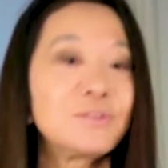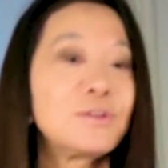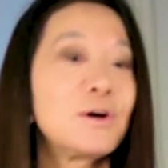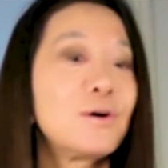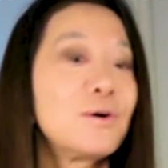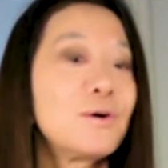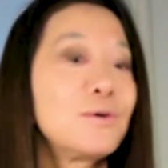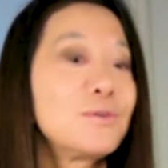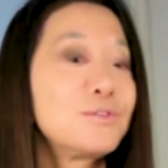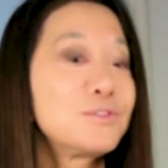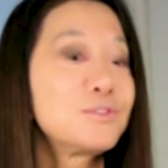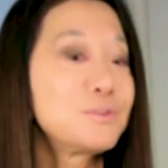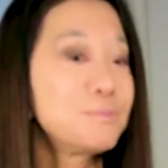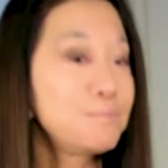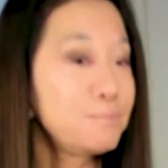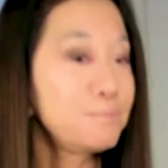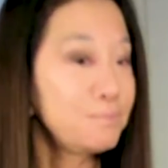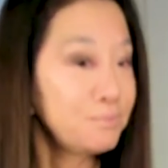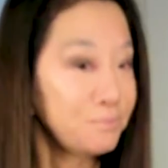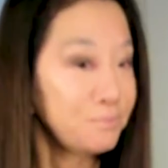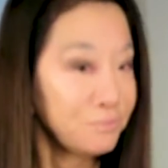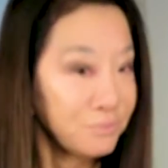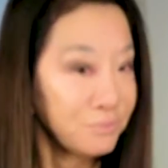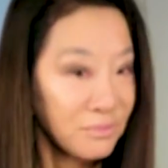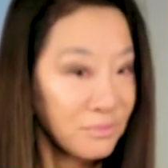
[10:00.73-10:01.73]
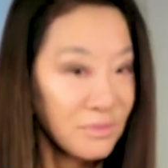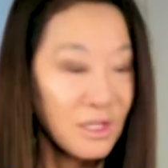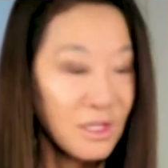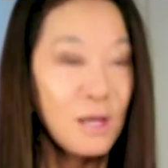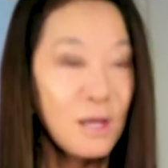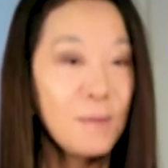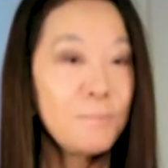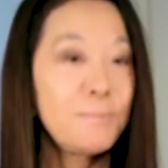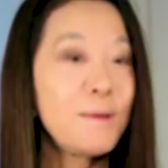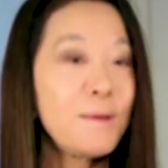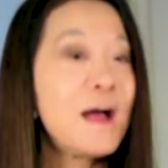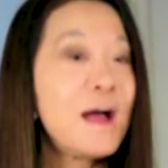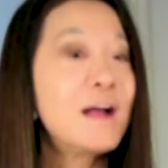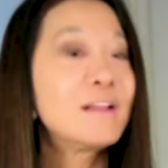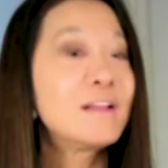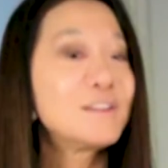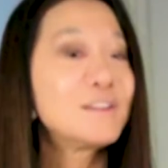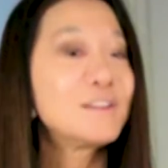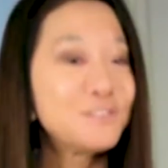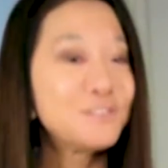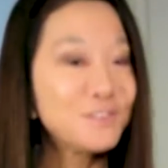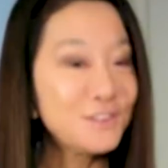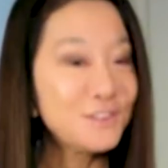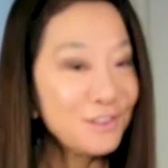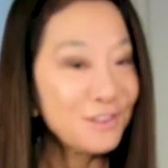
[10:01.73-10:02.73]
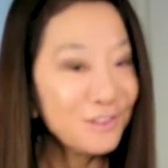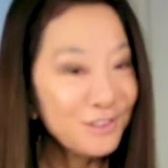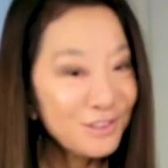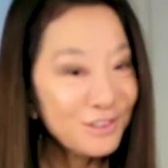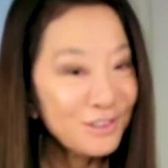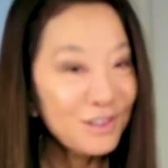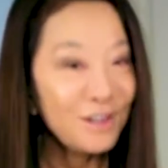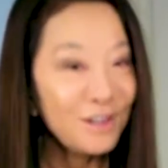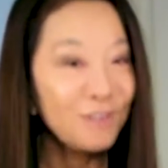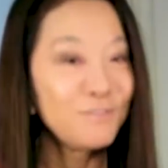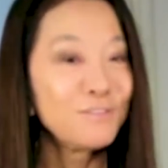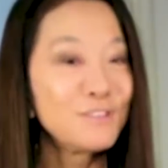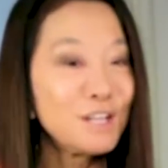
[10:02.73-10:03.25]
those palaces of